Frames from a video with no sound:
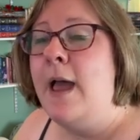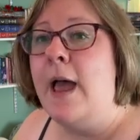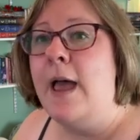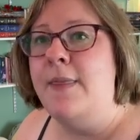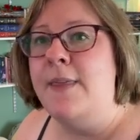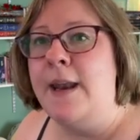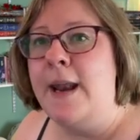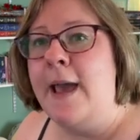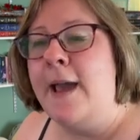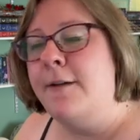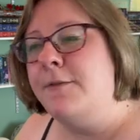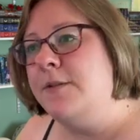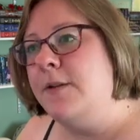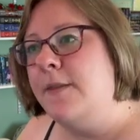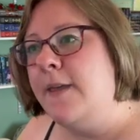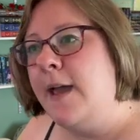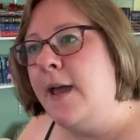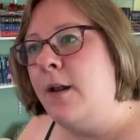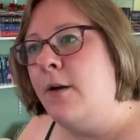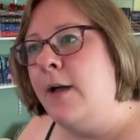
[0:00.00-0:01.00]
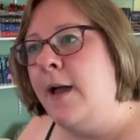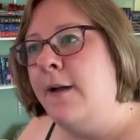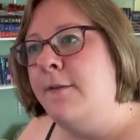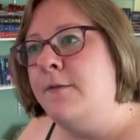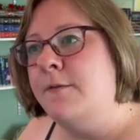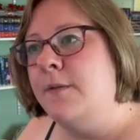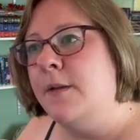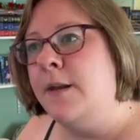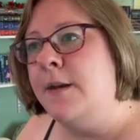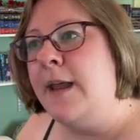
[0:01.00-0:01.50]
And then after that, I'll have
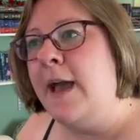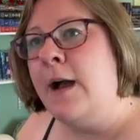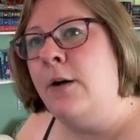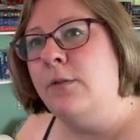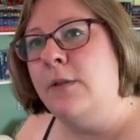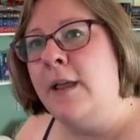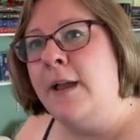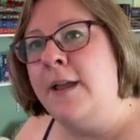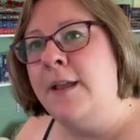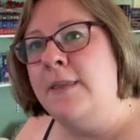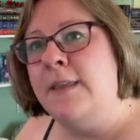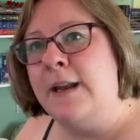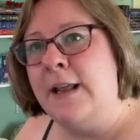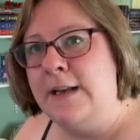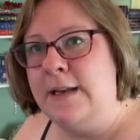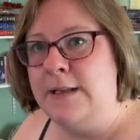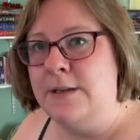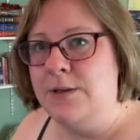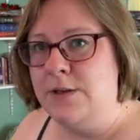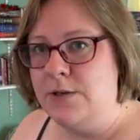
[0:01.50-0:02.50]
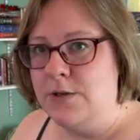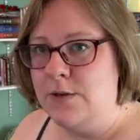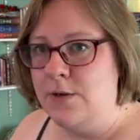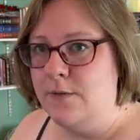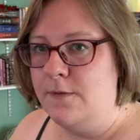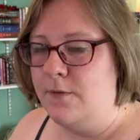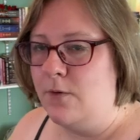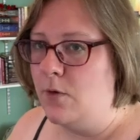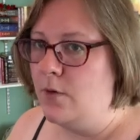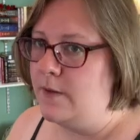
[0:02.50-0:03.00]
an outline that I need to
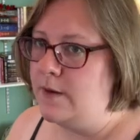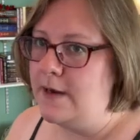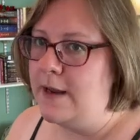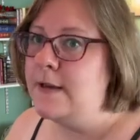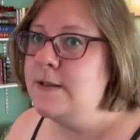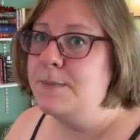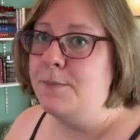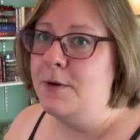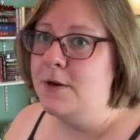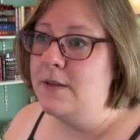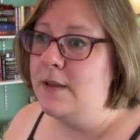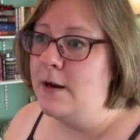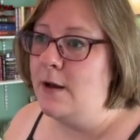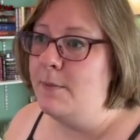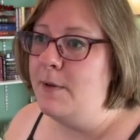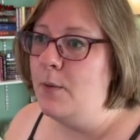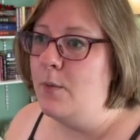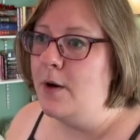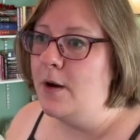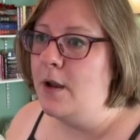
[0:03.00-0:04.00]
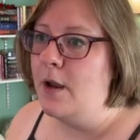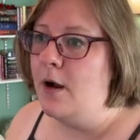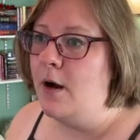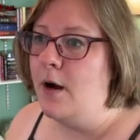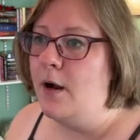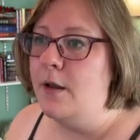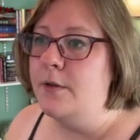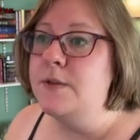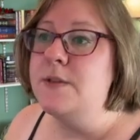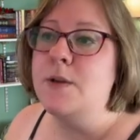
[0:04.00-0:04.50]
do for the next book that I'll be working
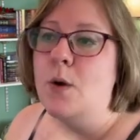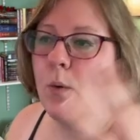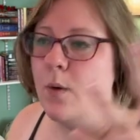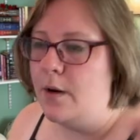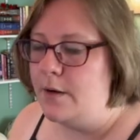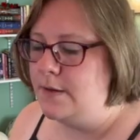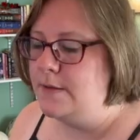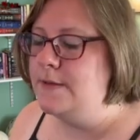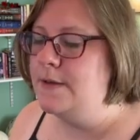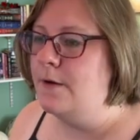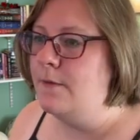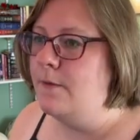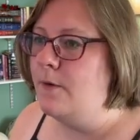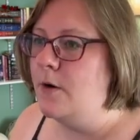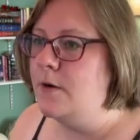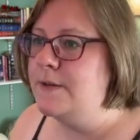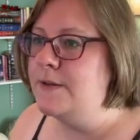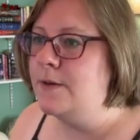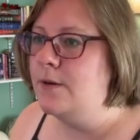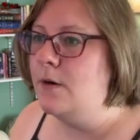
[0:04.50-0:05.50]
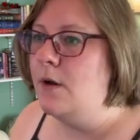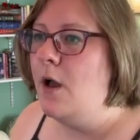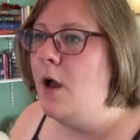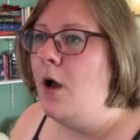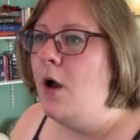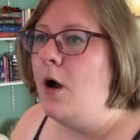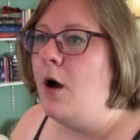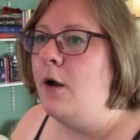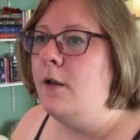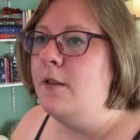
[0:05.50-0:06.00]
on, so on and so forth. So
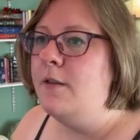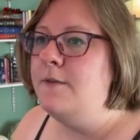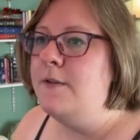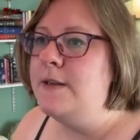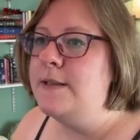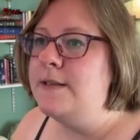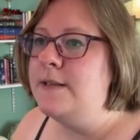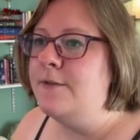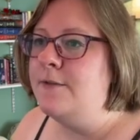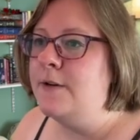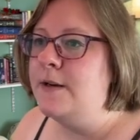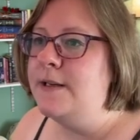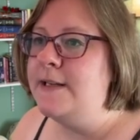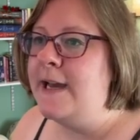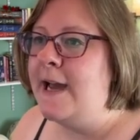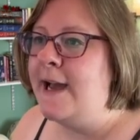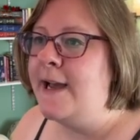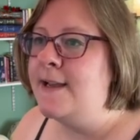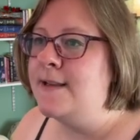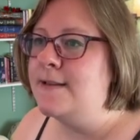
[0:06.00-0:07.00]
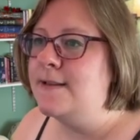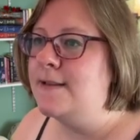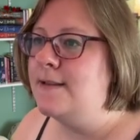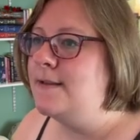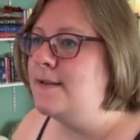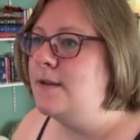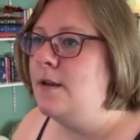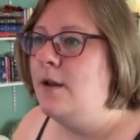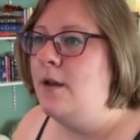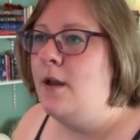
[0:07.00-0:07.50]
all of these different
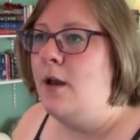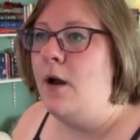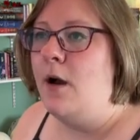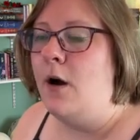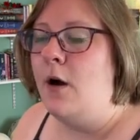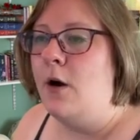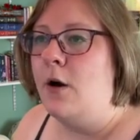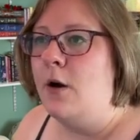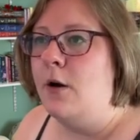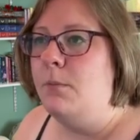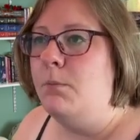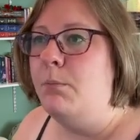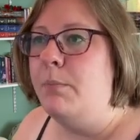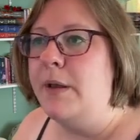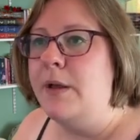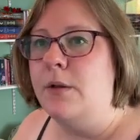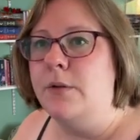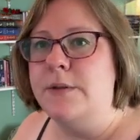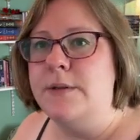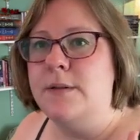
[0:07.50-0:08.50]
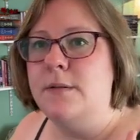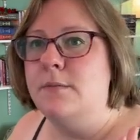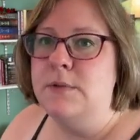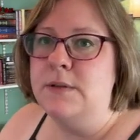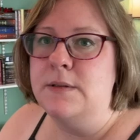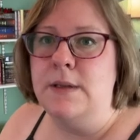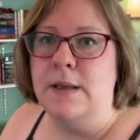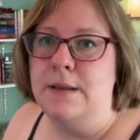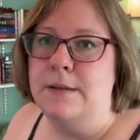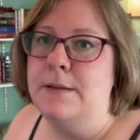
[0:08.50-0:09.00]
tasks are built
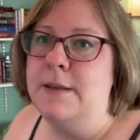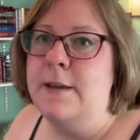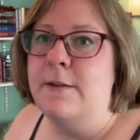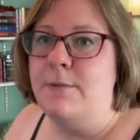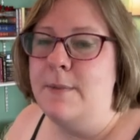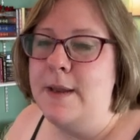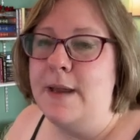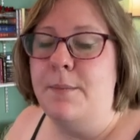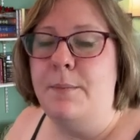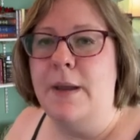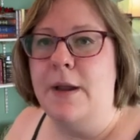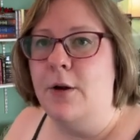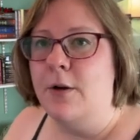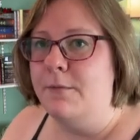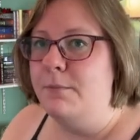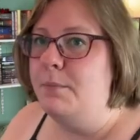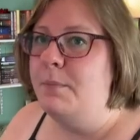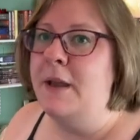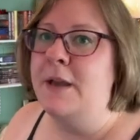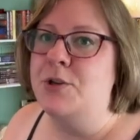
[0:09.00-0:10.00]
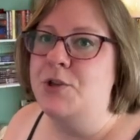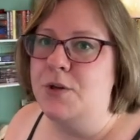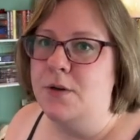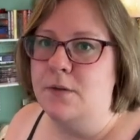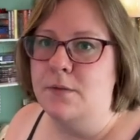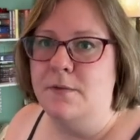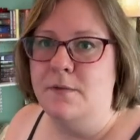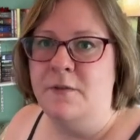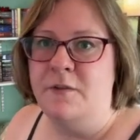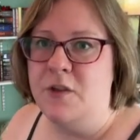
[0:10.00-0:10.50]
to give me a bigger
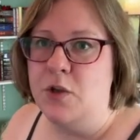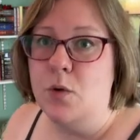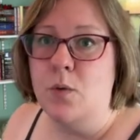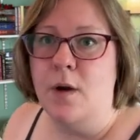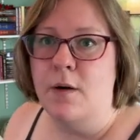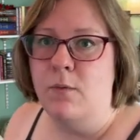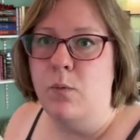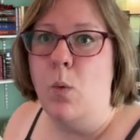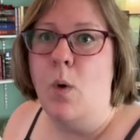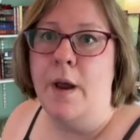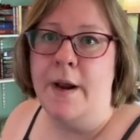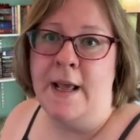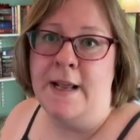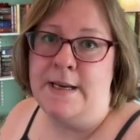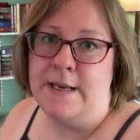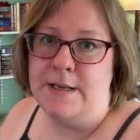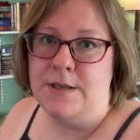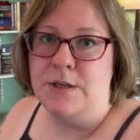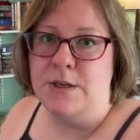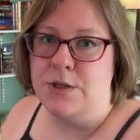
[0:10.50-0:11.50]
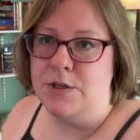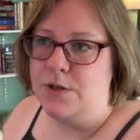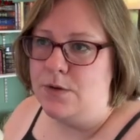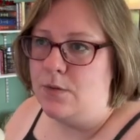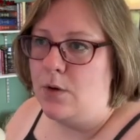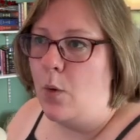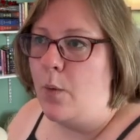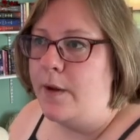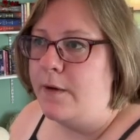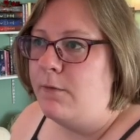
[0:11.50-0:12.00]
picture view of what I need to do
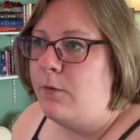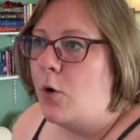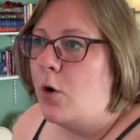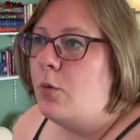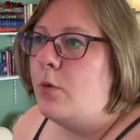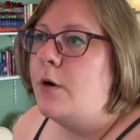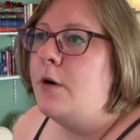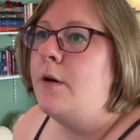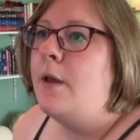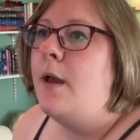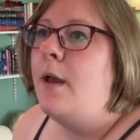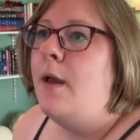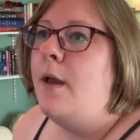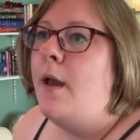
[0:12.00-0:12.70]
going forward.